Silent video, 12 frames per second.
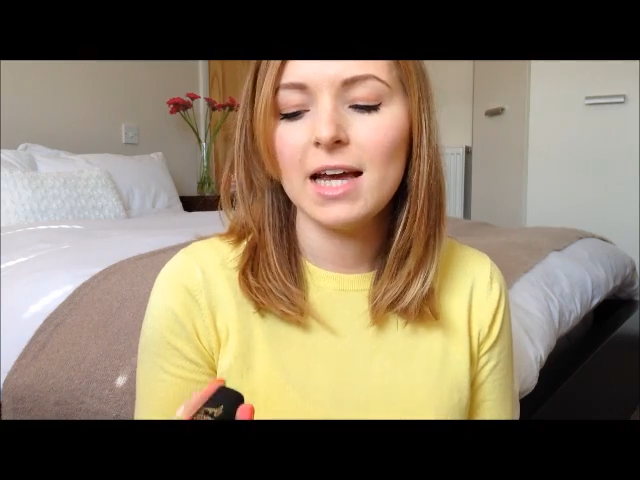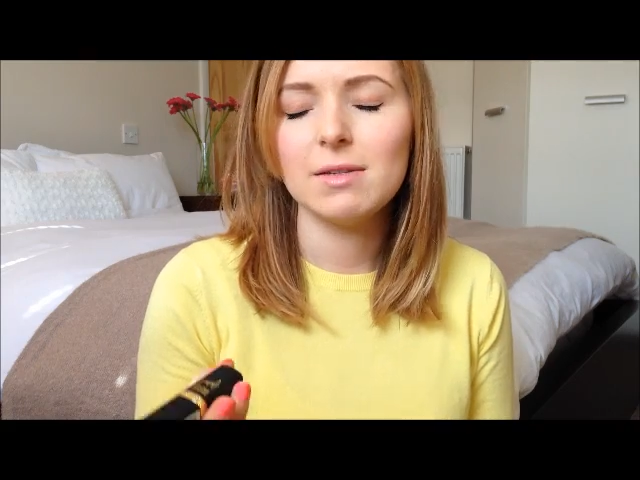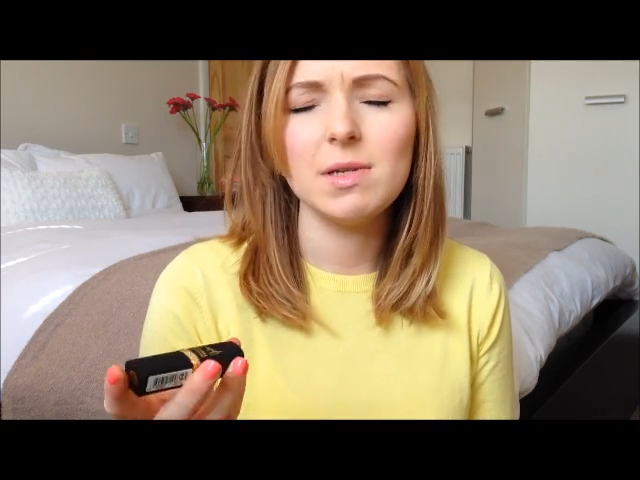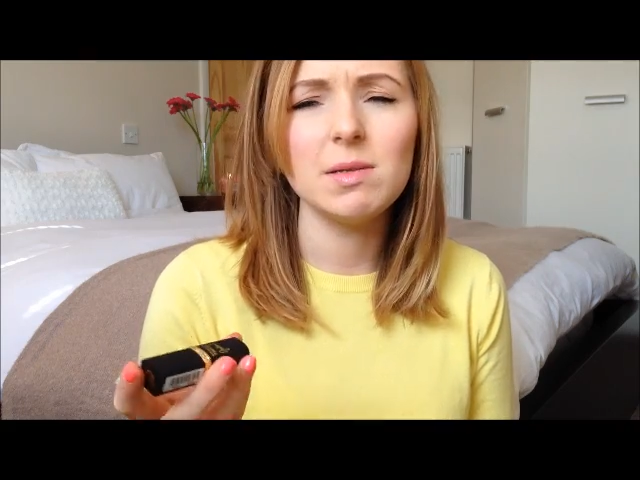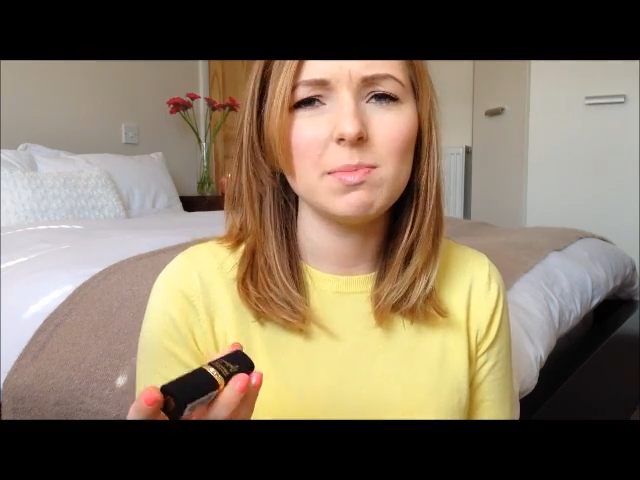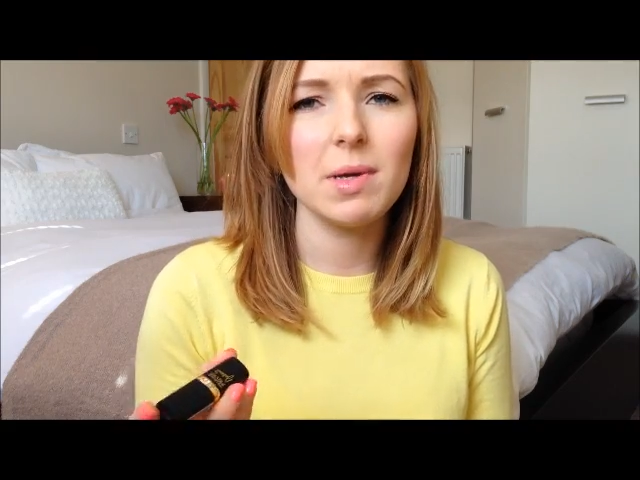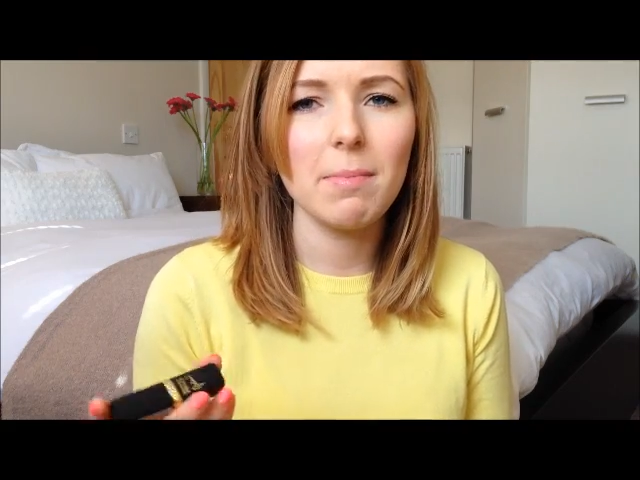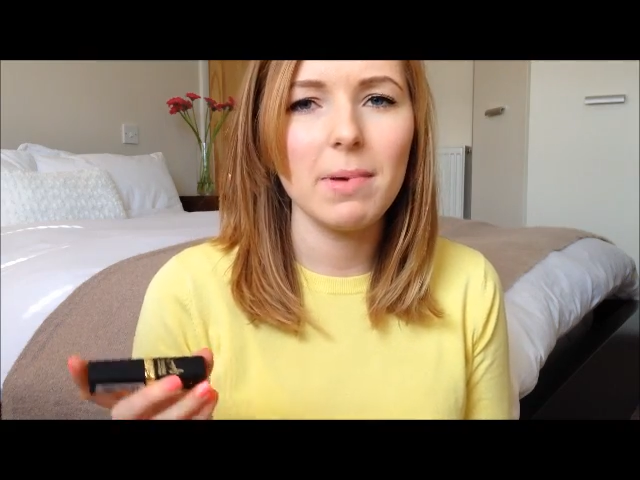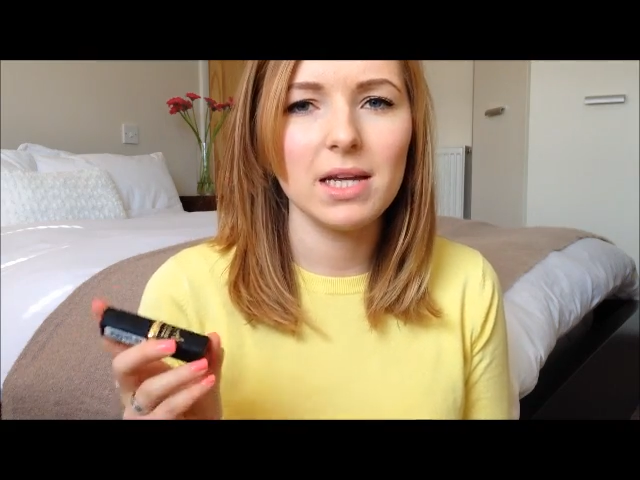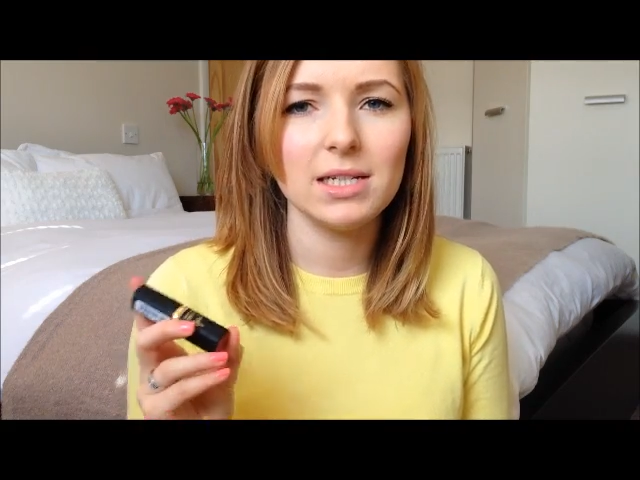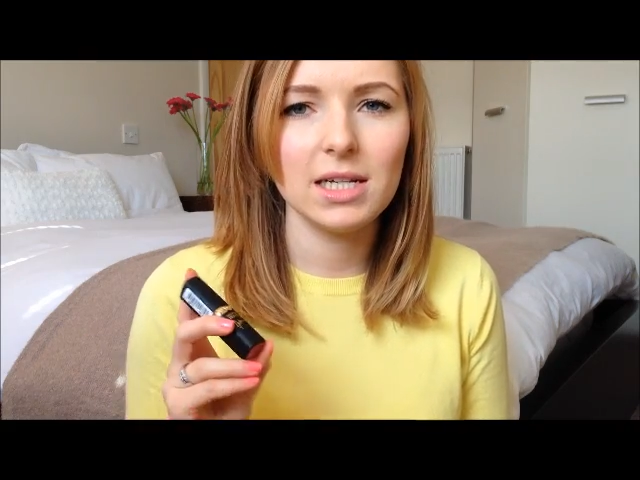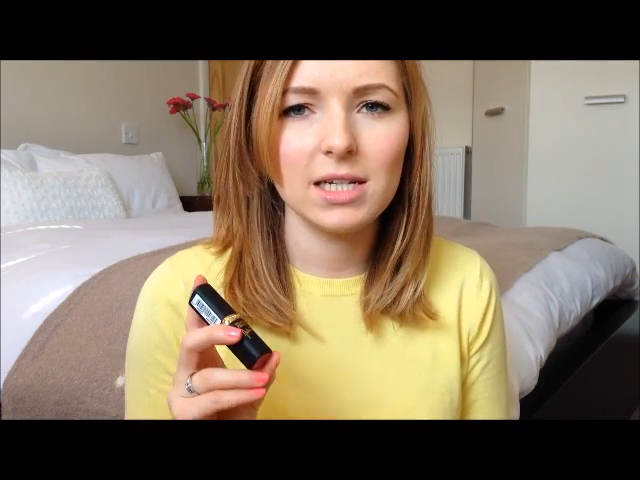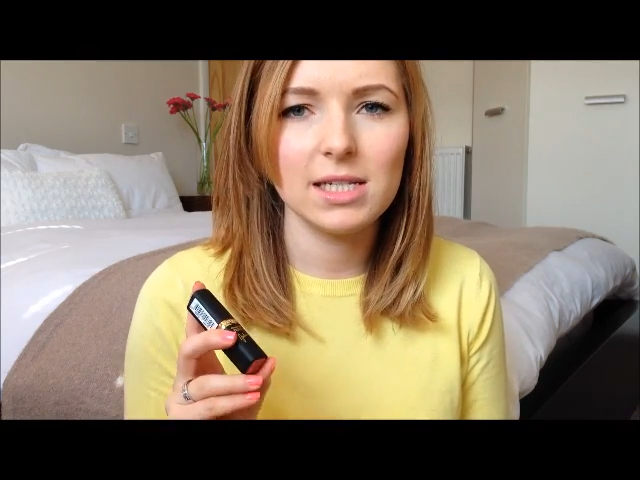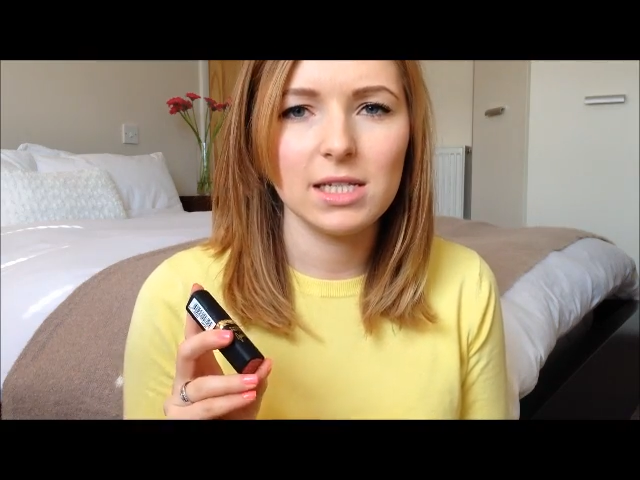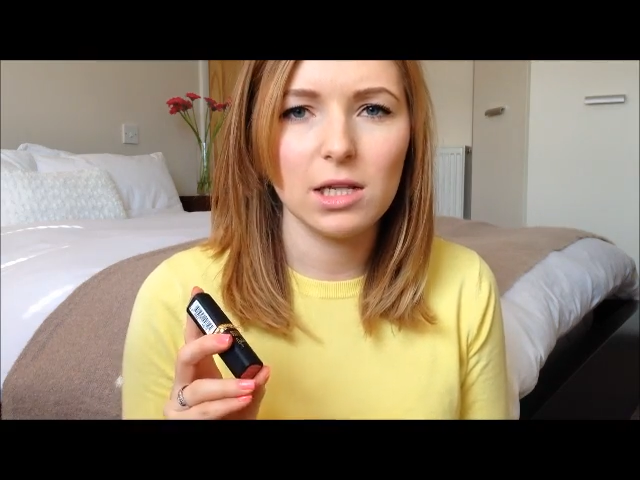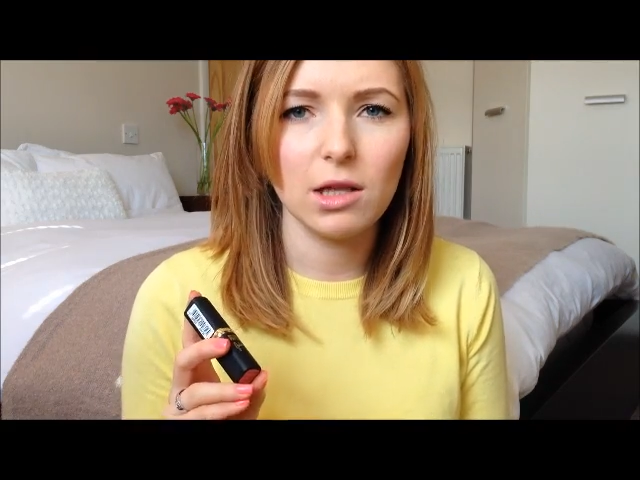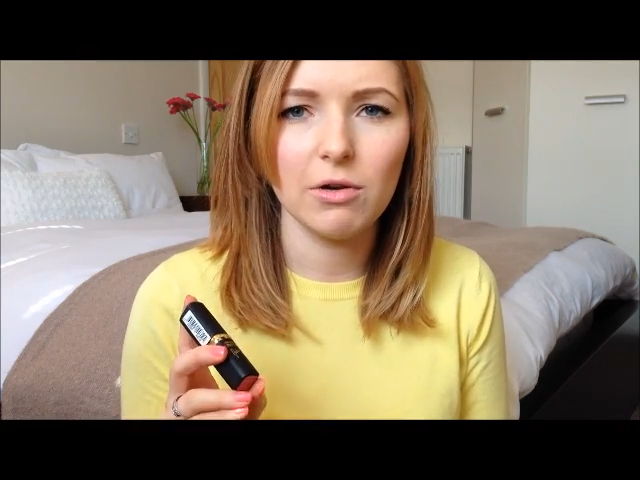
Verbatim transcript: I seem to be a bit addicted to